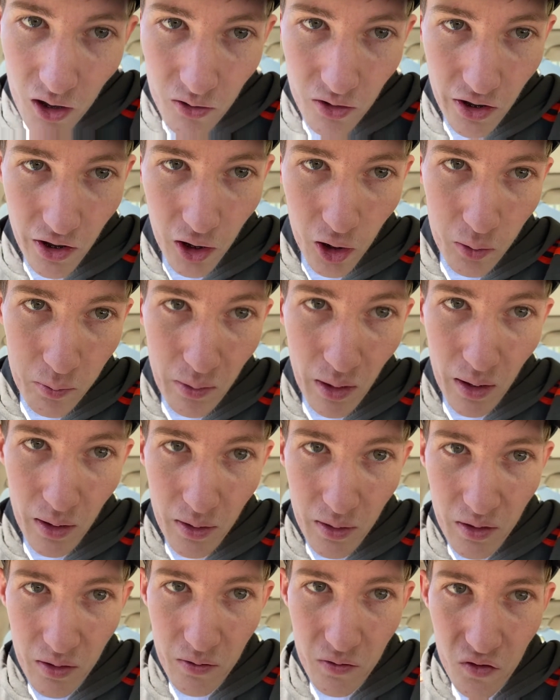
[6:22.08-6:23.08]
really hope
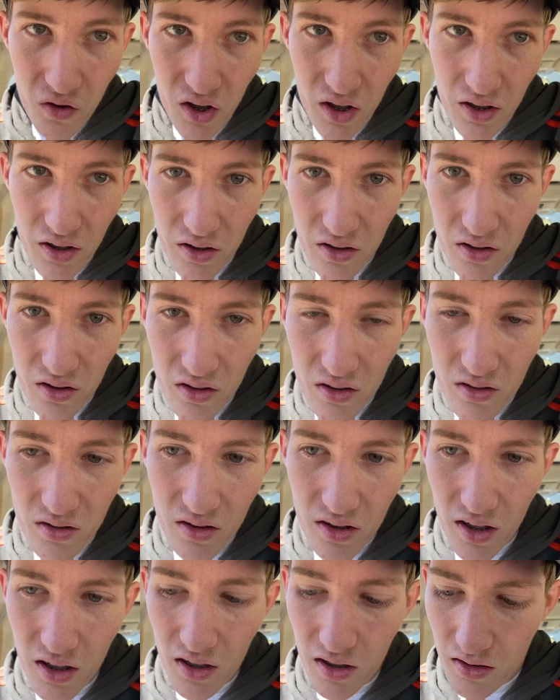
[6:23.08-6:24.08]
I find
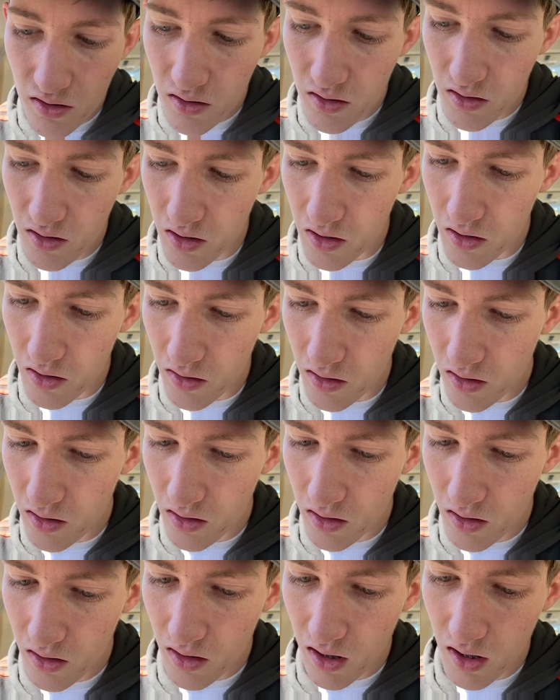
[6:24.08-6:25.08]
that
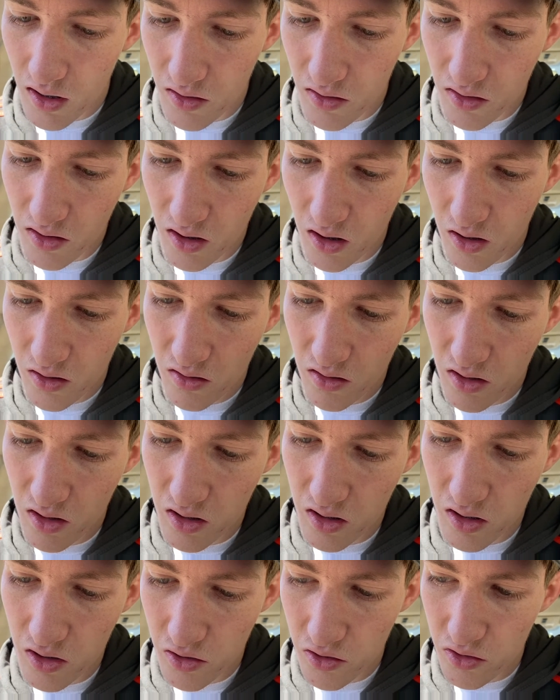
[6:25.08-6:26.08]
is not
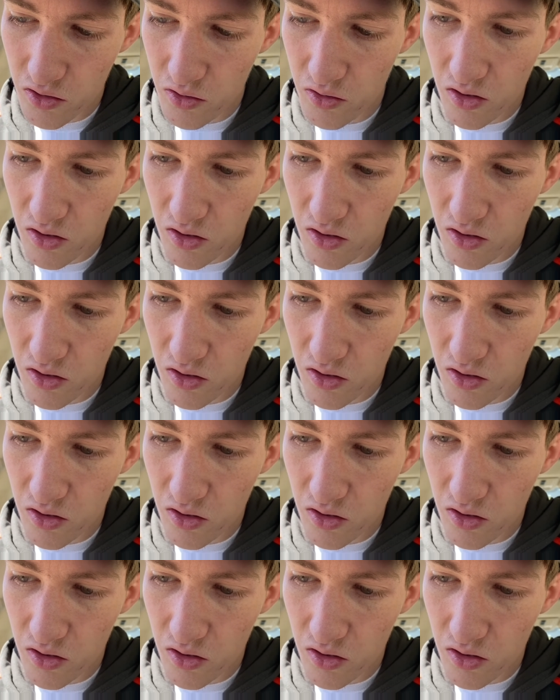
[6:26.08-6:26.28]
the issue,